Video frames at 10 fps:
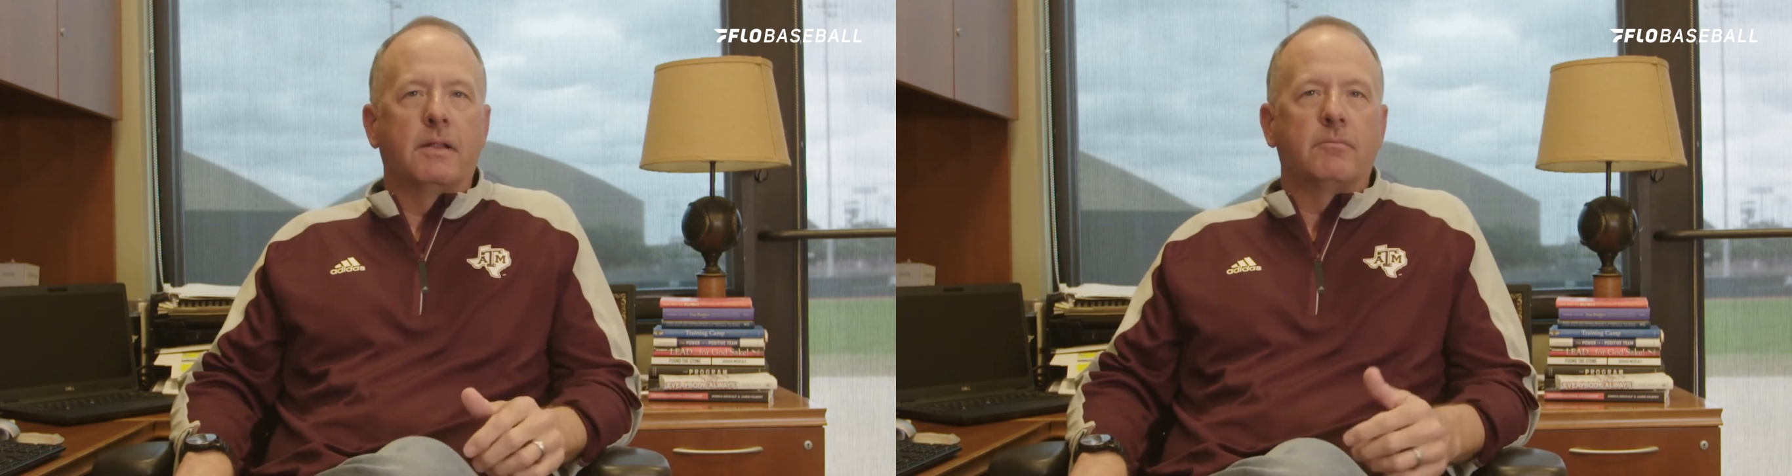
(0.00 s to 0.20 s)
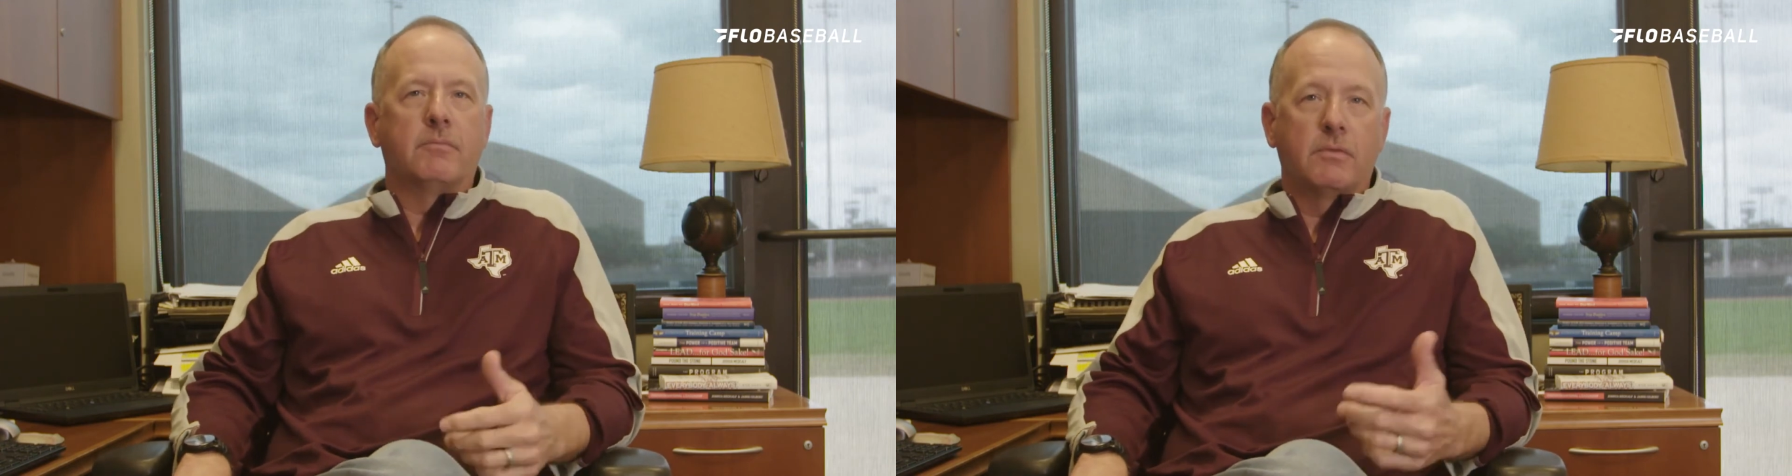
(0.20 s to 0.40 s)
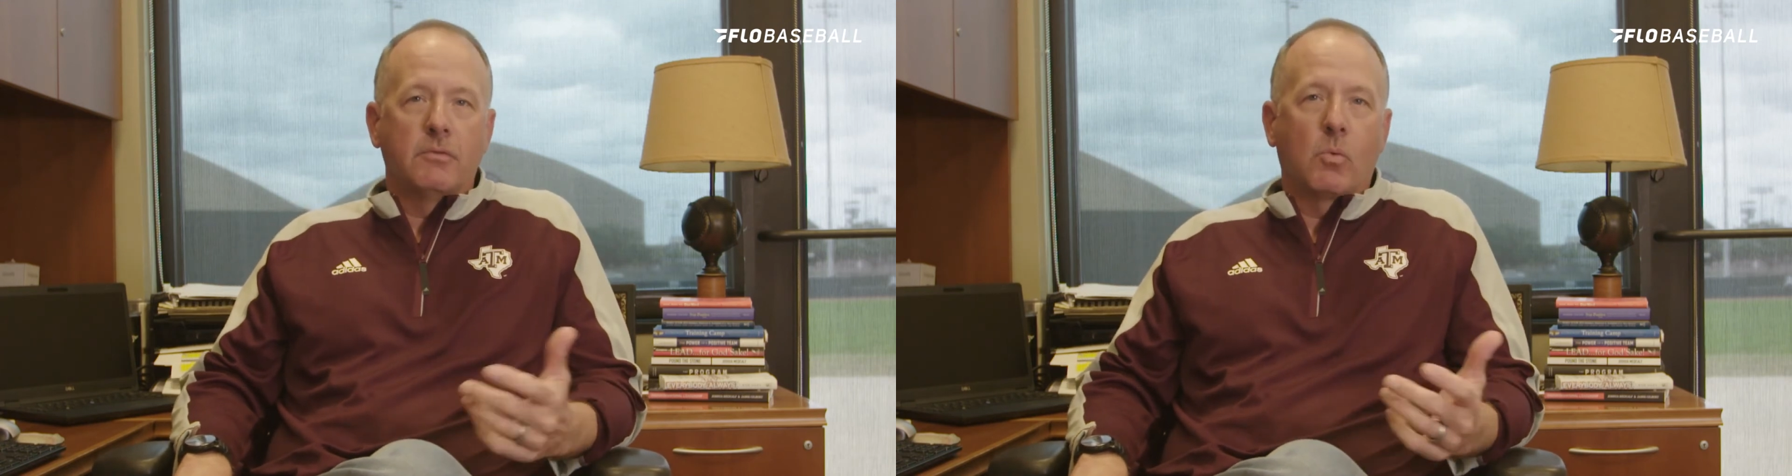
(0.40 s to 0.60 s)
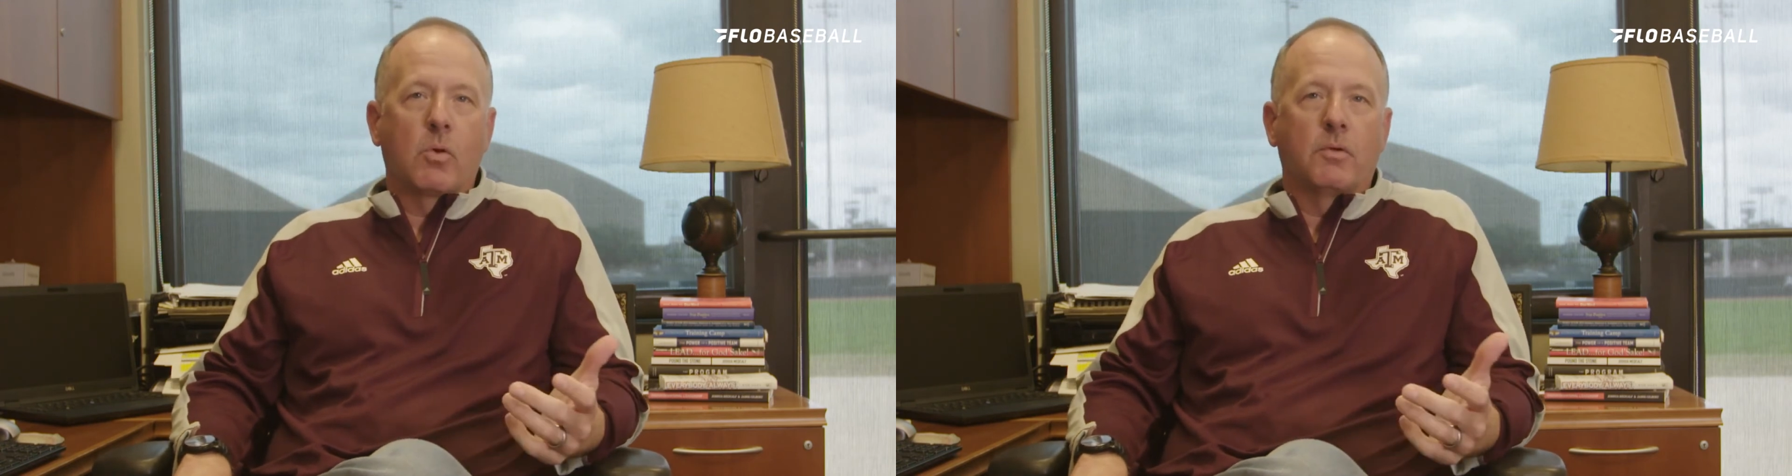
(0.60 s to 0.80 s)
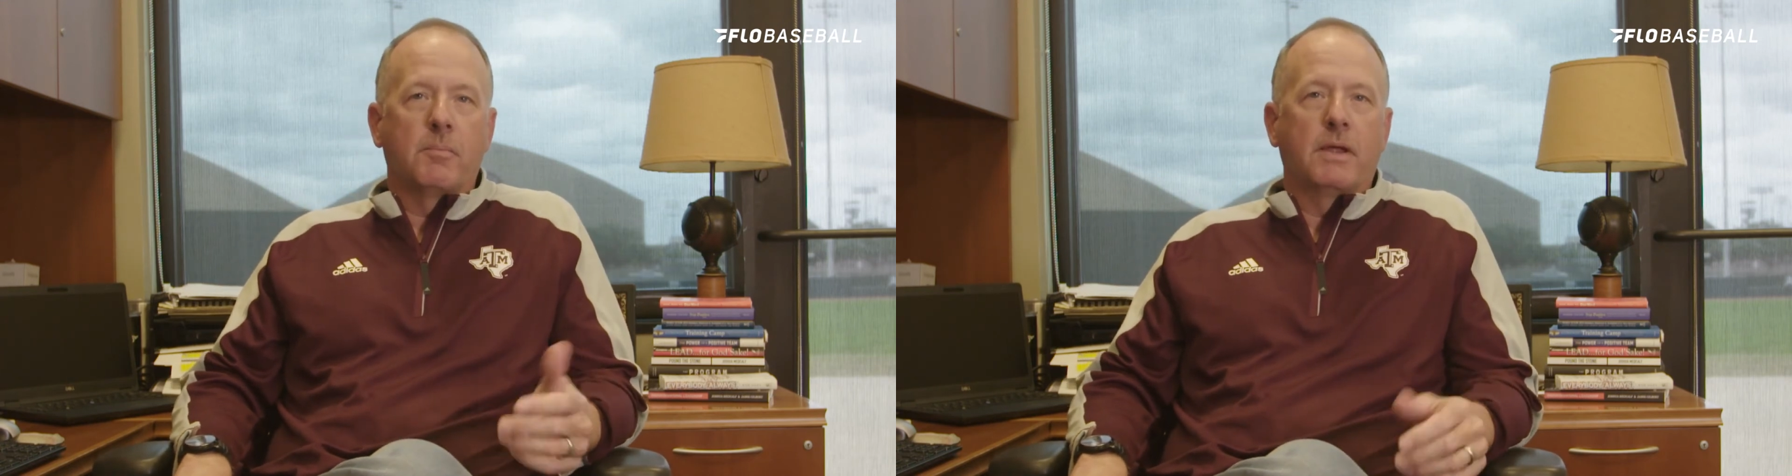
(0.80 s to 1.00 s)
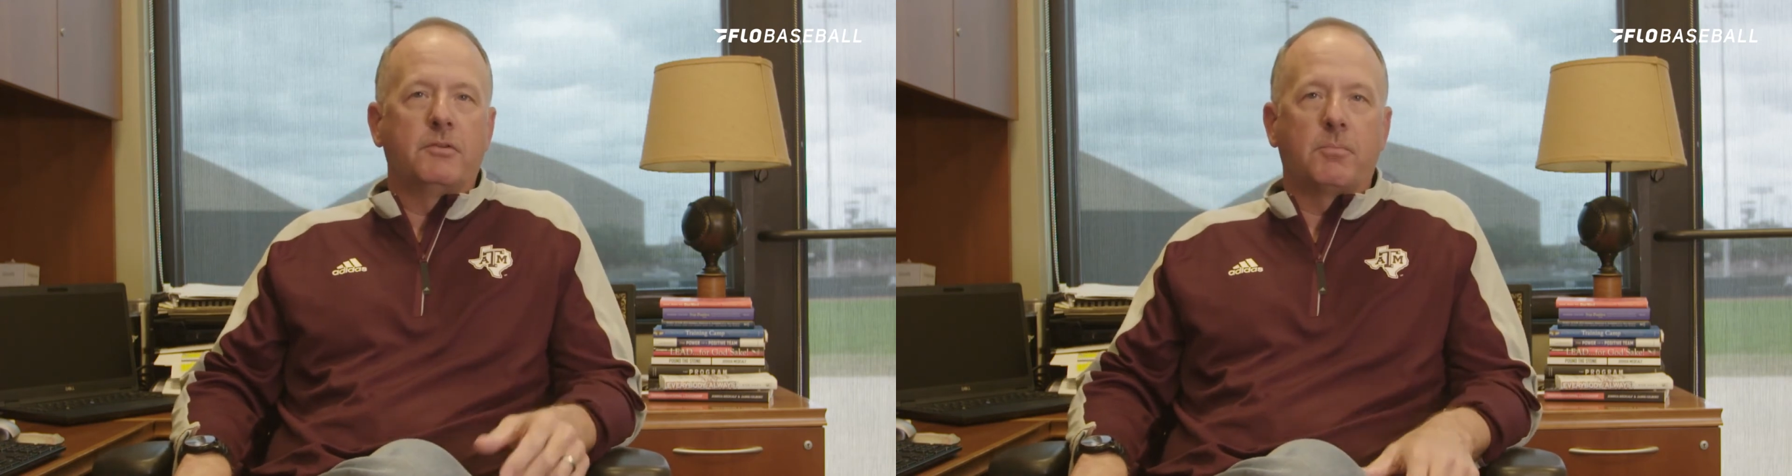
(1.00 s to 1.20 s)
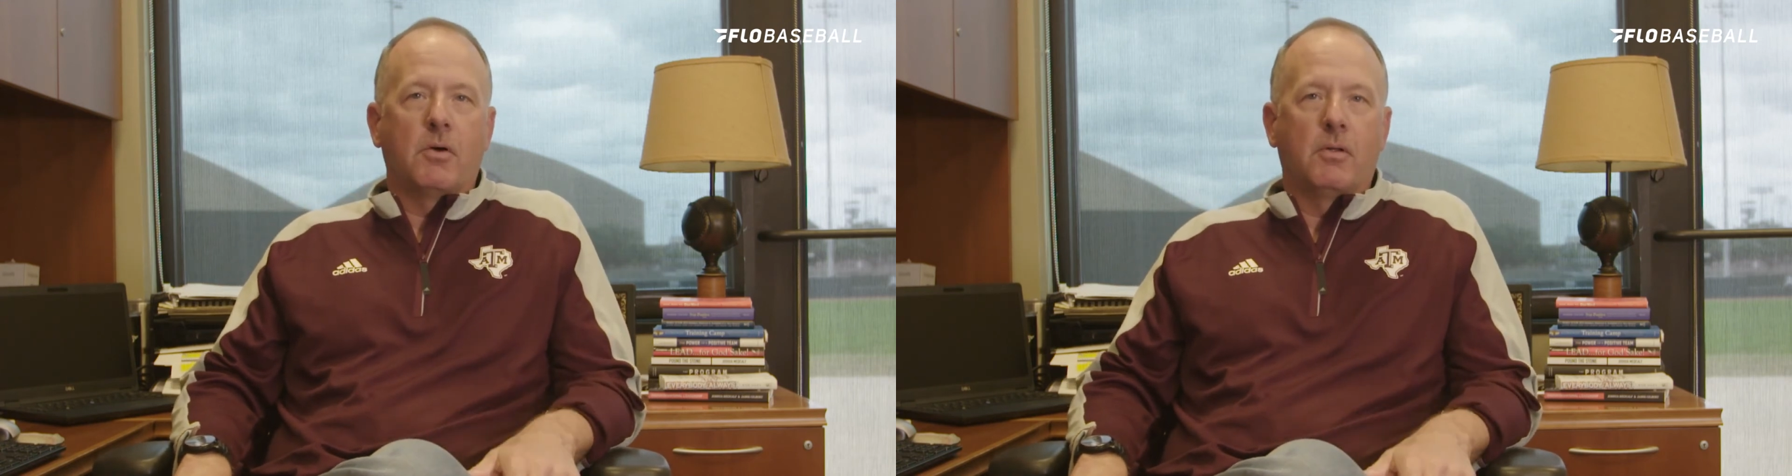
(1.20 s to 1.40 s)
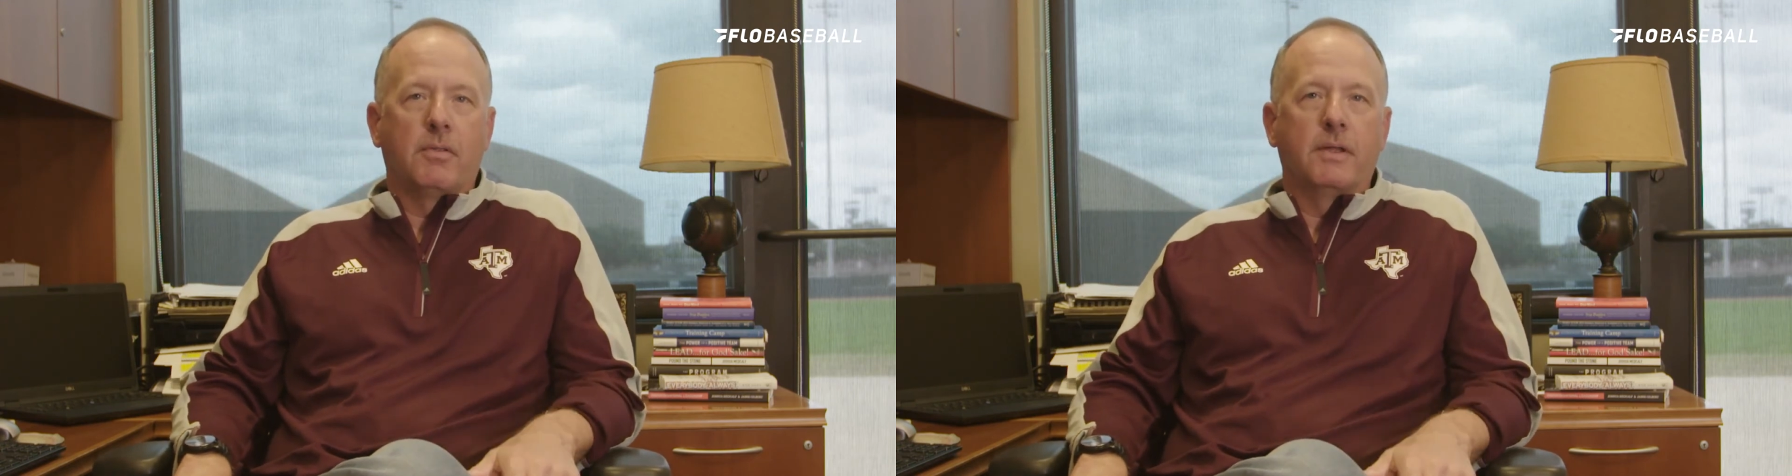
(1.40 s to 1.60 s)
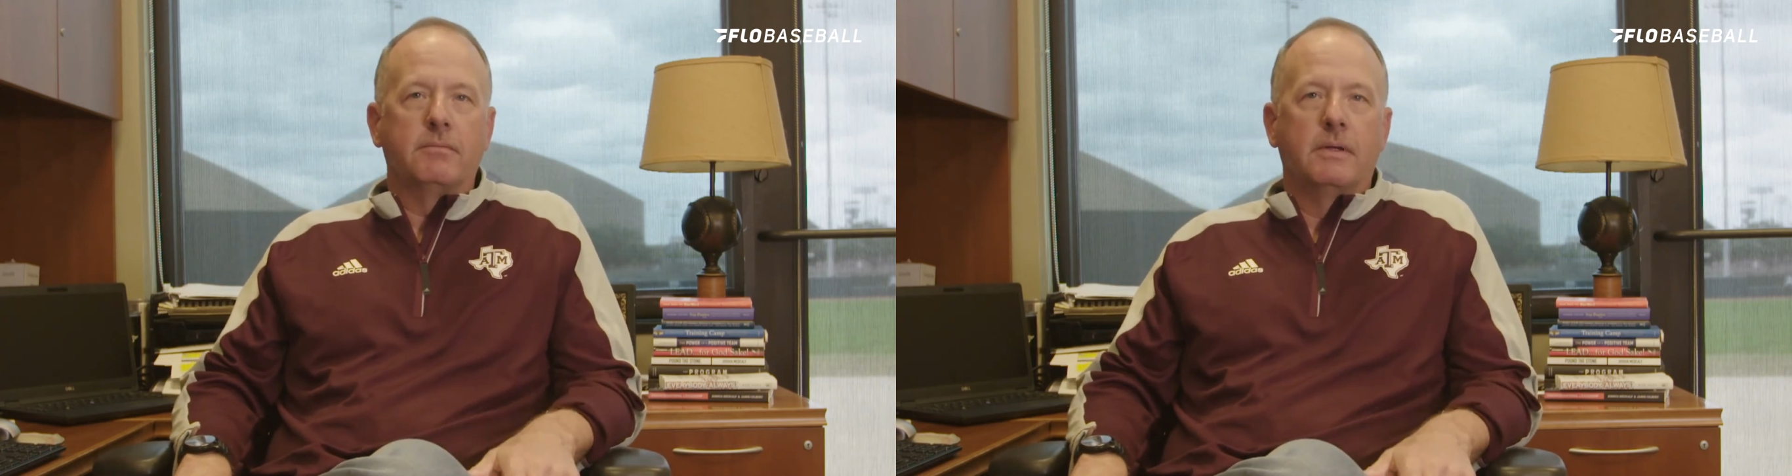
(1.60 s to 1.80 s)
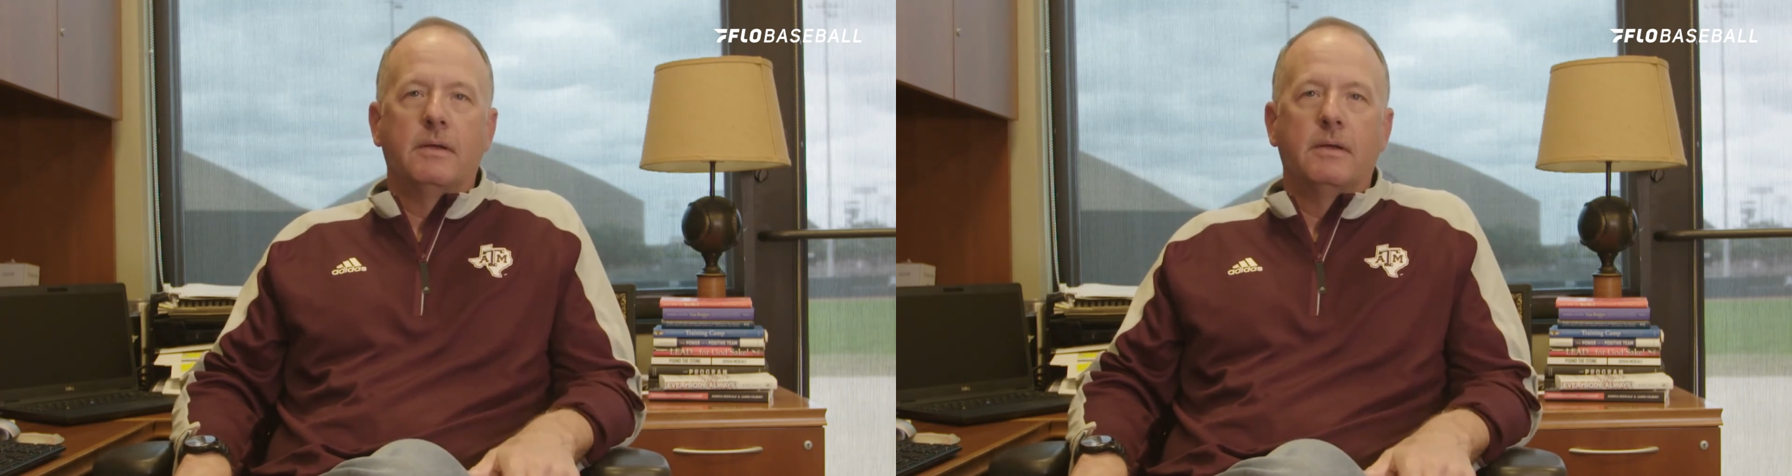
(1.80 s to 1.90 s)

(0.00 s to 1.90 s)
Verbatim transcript: in the world of baseball that